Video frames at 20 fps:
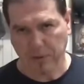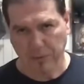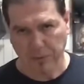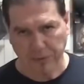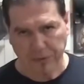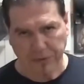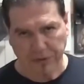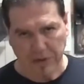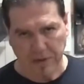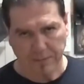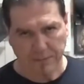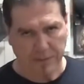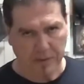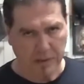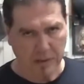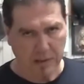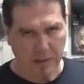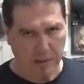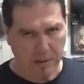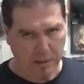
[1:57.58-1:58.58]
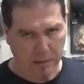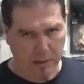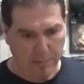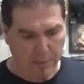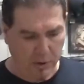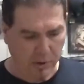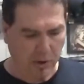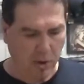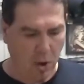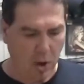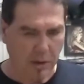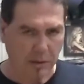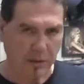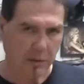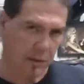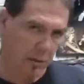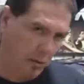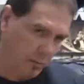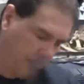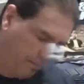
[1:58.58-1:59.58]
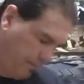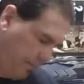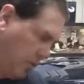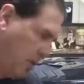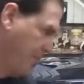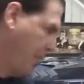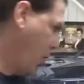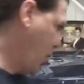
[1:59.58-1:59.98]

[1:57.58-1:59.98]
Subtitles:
to receive the mudguard. So come